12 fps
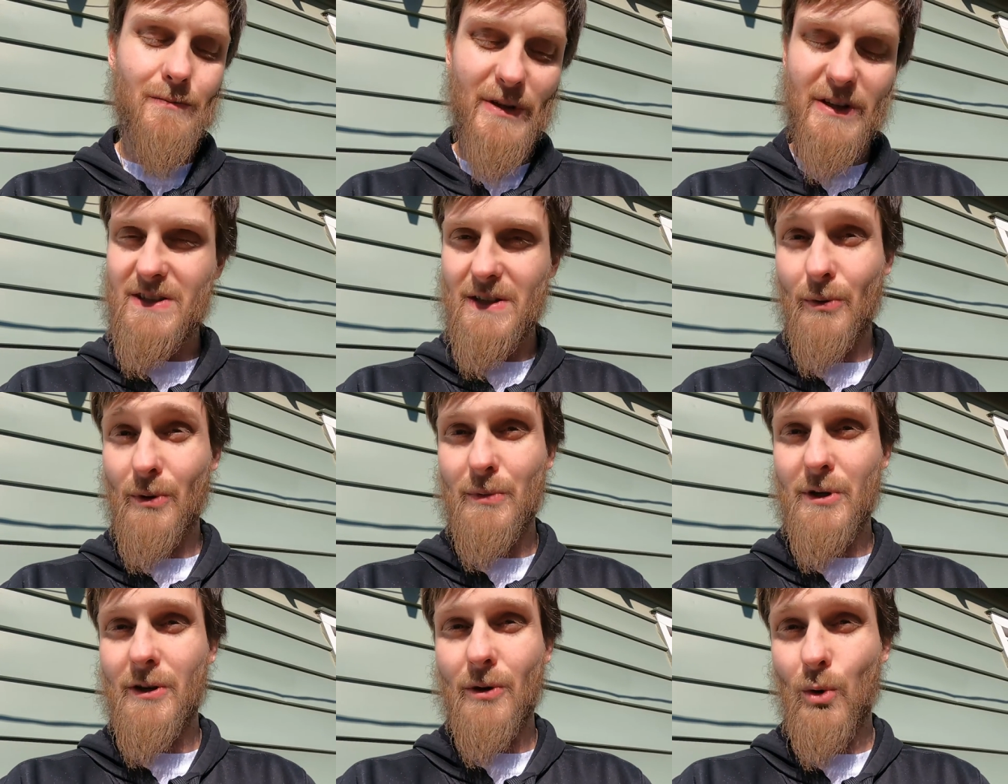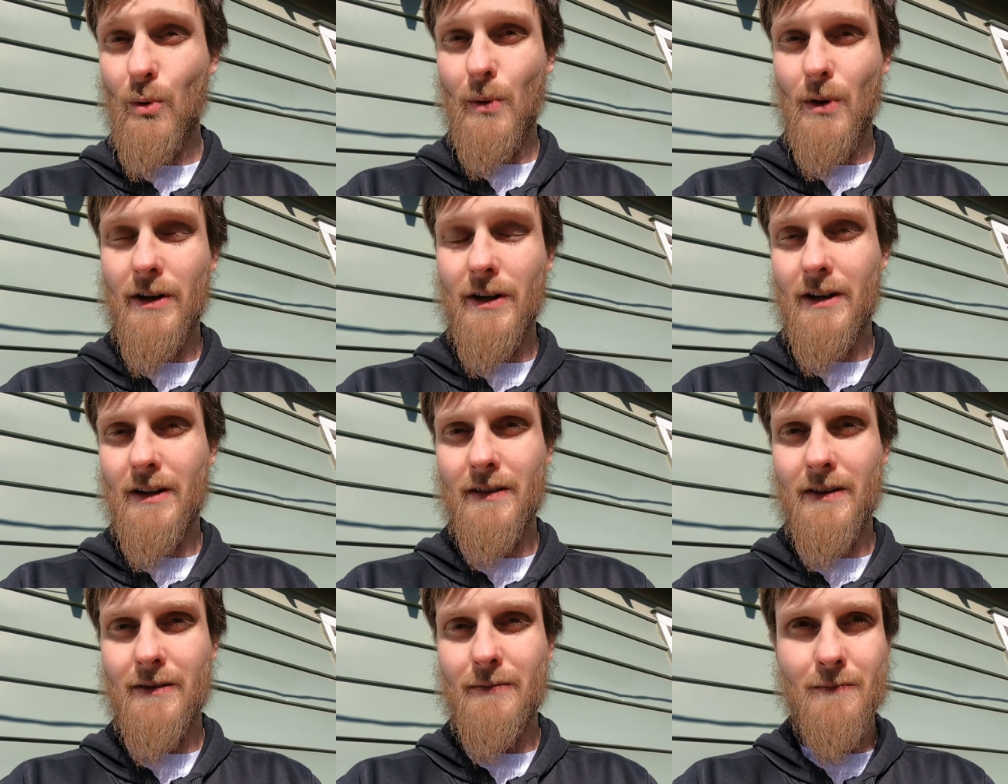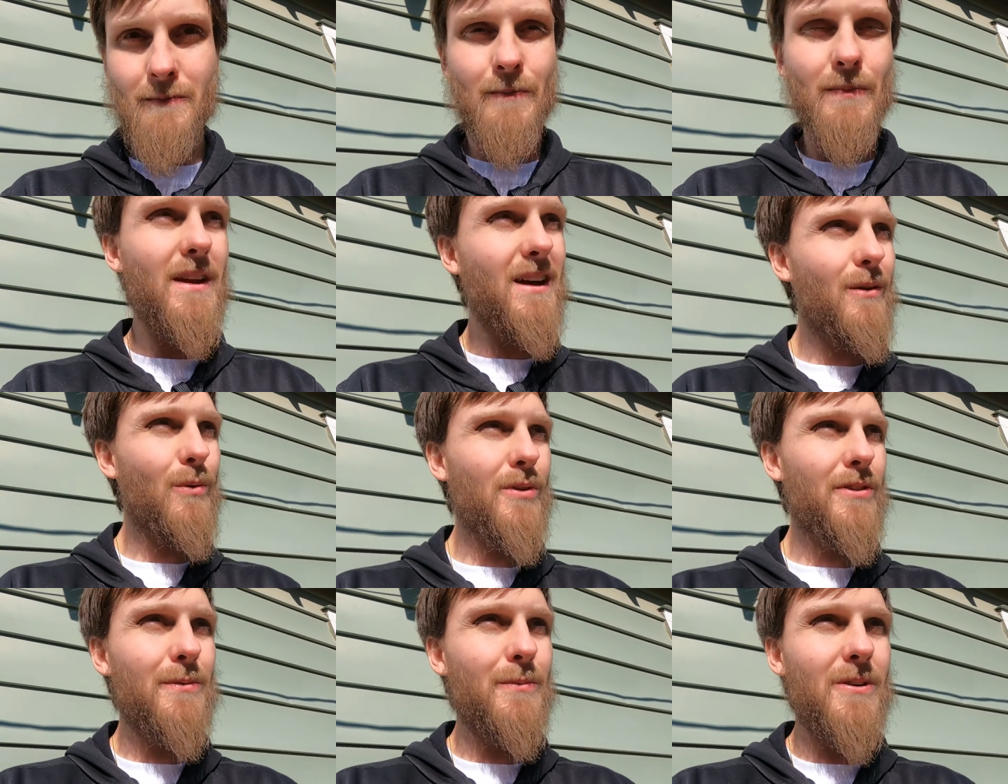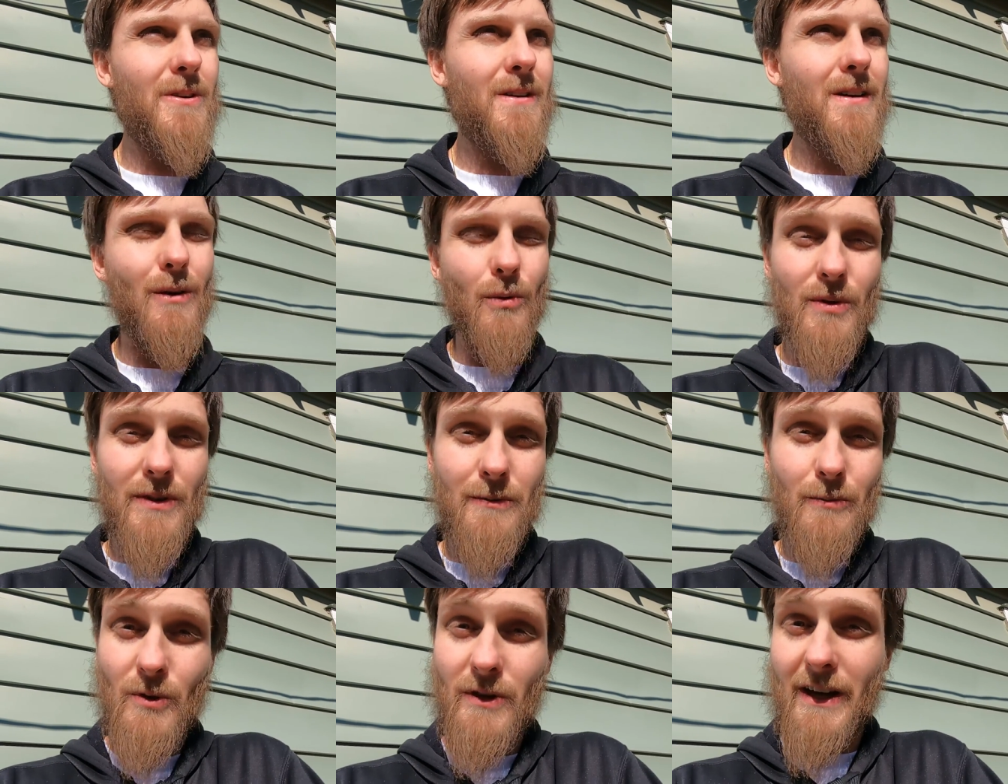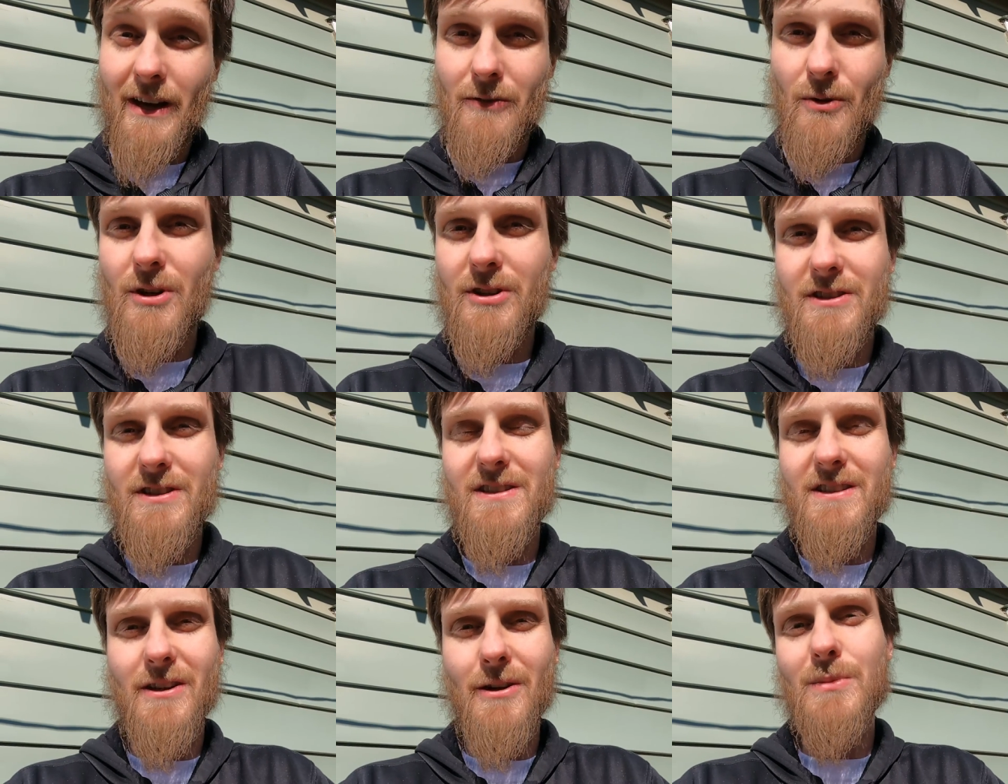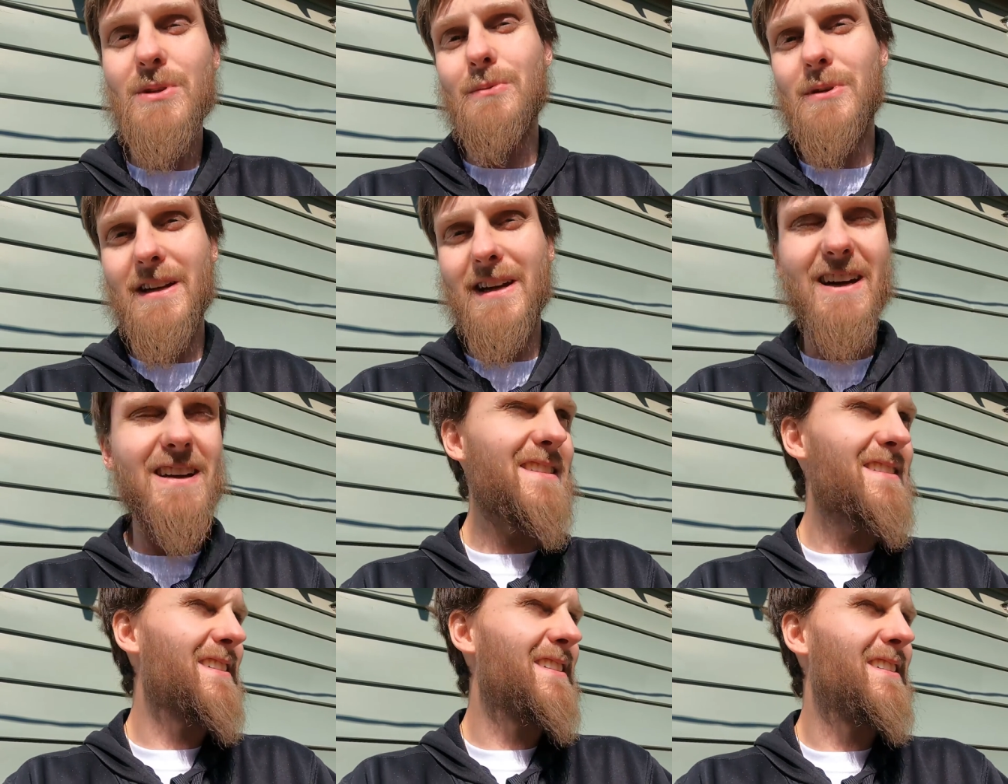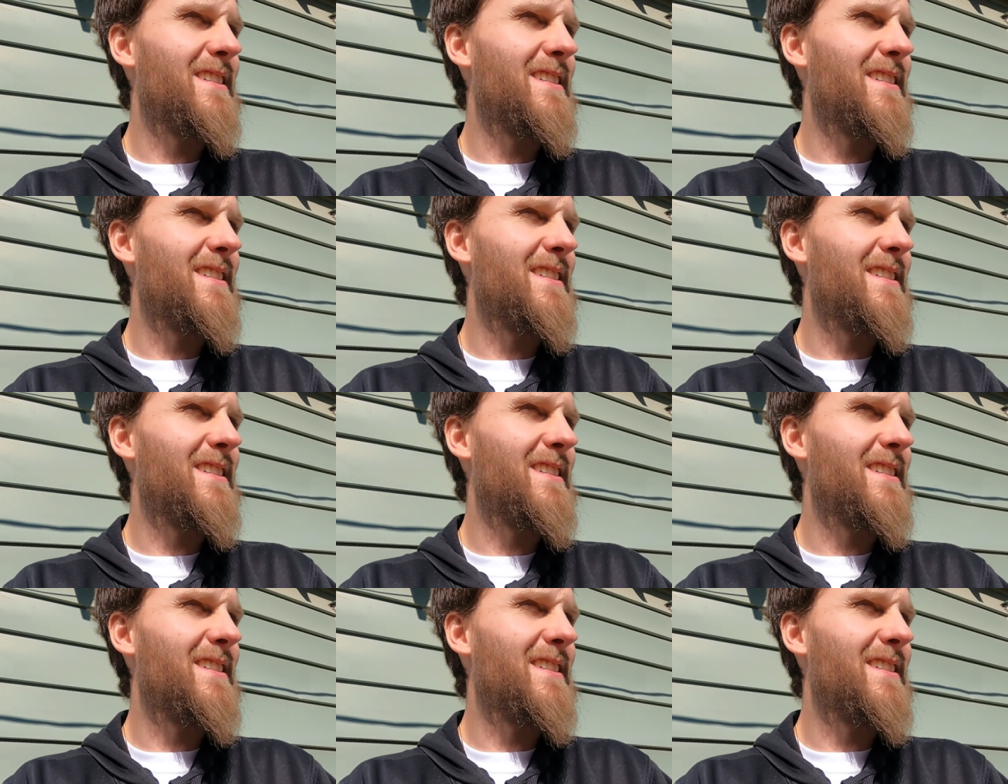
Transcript: because I want to be incorporated in them. I want them to I want them when they have questions to come to me and ask.